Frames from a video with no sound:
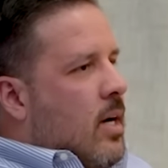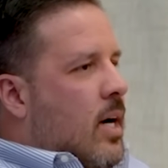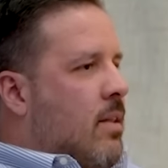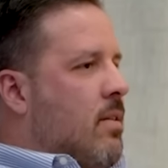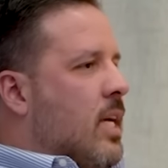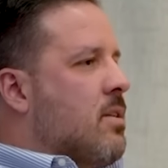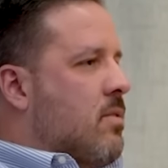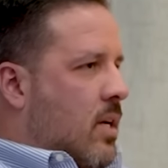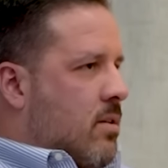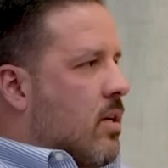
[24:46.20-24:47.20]
I think
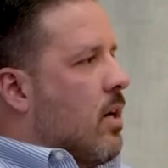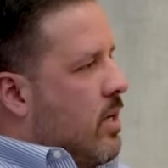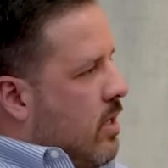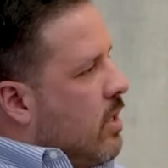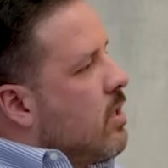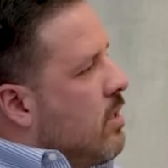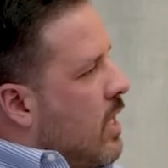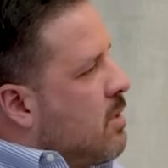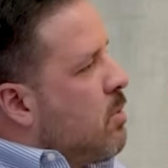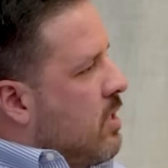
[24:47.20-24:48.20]
6 and under,
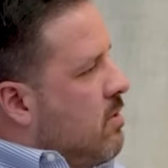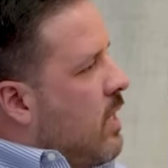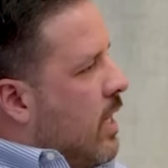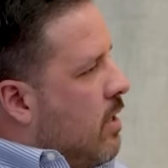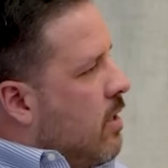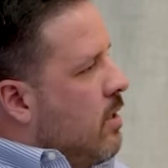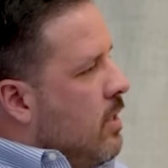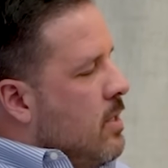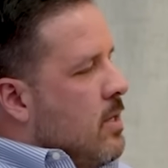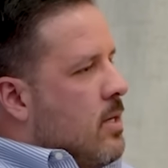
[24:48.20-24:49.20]
that's pretty standard.
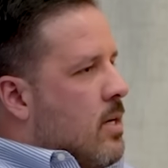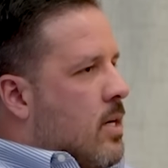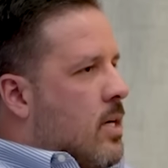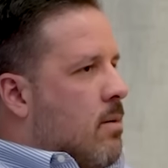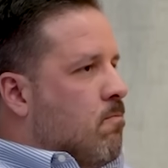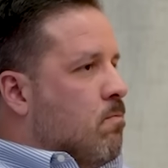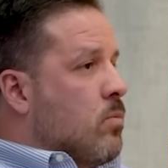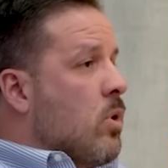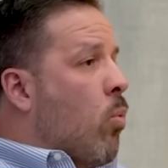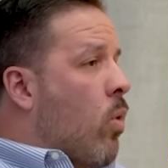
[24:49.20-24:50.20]

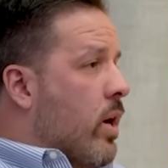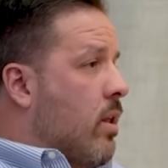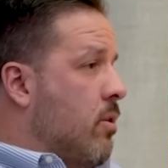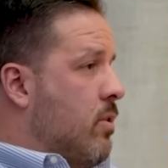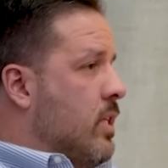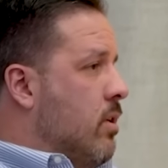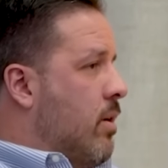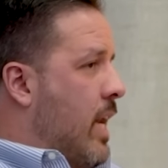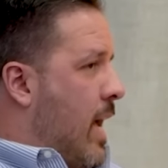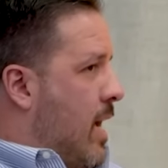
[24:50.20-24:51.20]
One other thing you
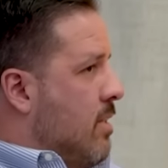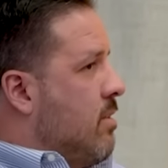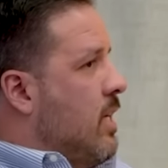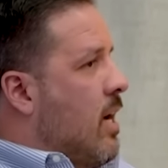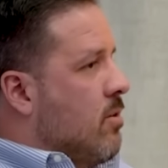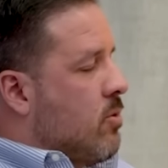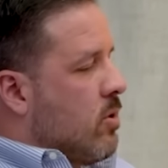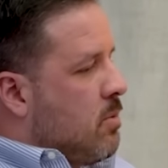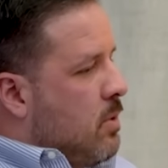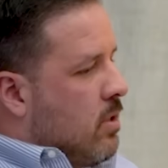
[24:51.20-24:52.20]
can ask the
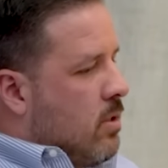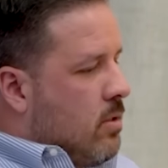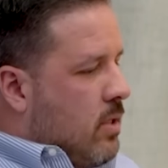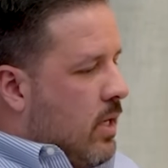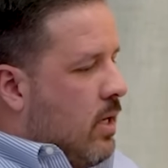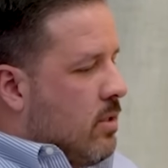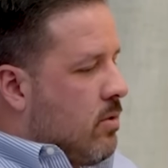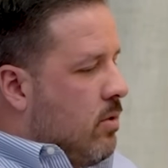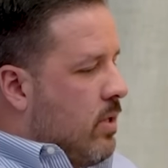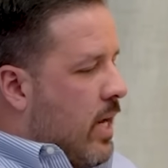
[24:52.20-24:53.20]
outsource billers is,
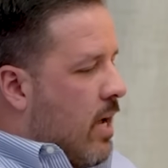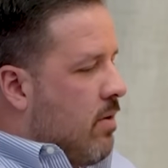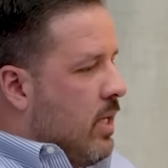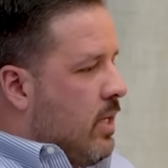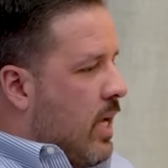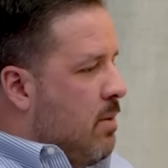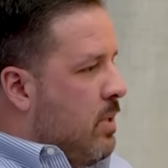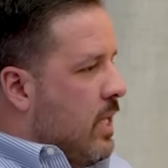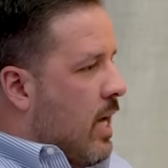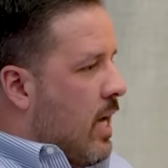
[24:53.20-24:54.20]
do they have any
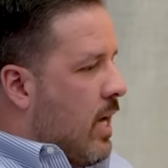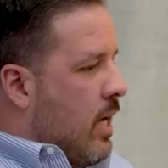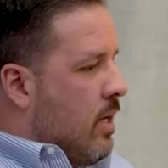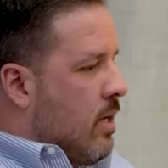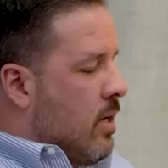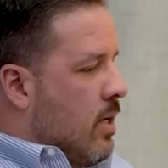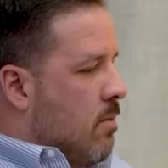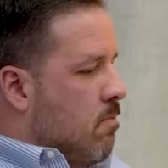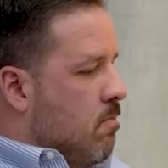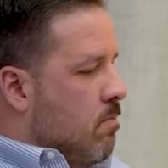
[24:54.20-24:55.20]

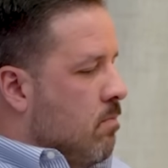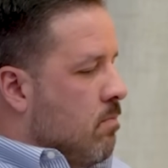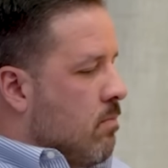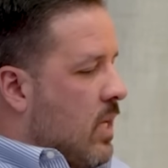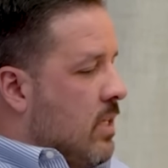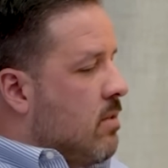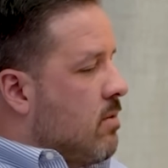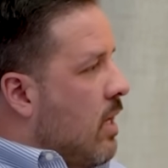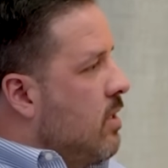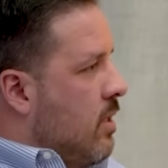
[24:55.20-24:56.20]
KPI
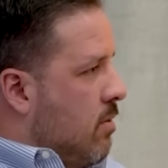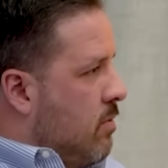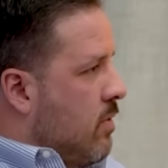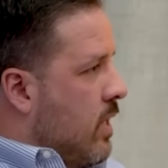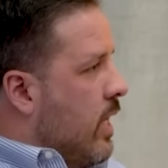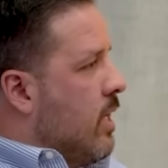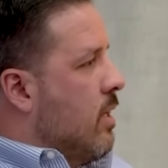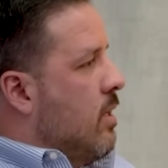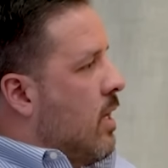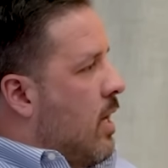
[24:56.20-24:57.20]
incentive, like
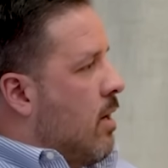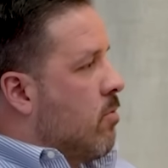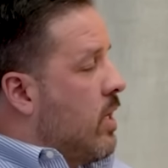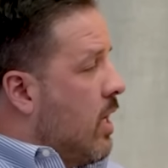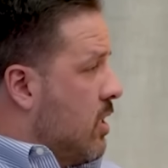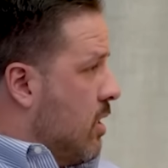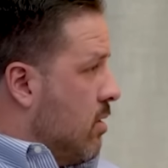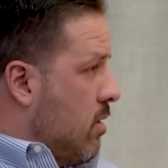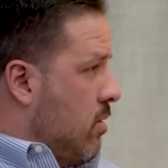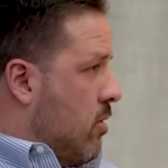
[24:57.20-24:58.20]

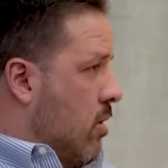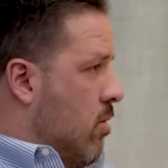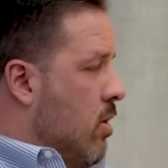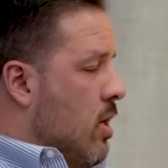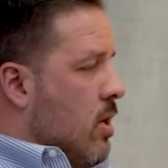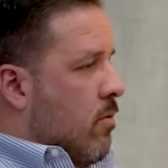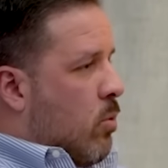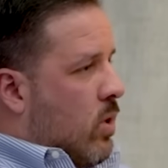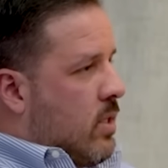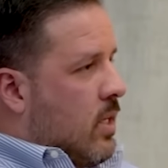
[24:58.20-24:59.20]
reductions? So
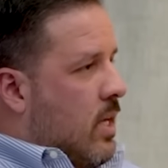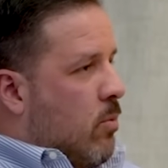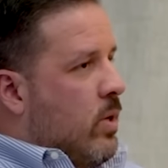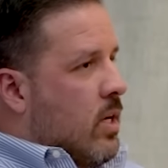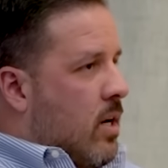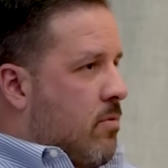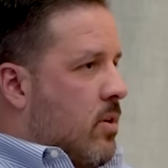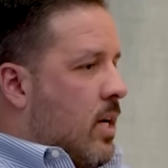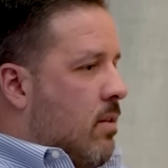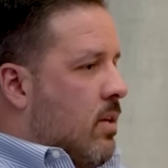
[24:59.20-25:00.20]
for one thing that we offer,
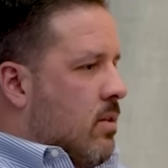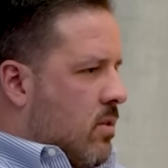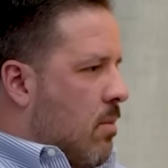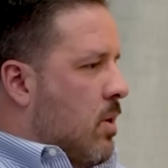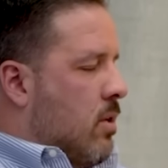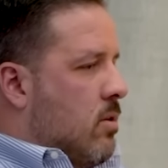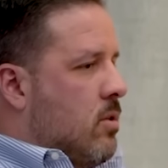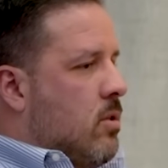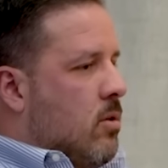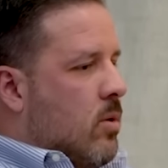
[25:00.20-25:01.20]
and I think some others
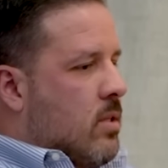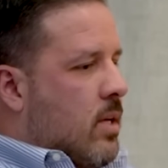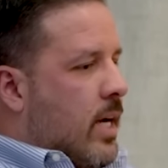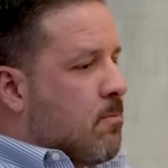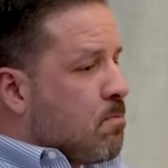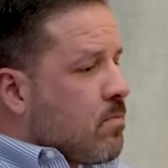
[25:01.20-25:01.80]
do, is like,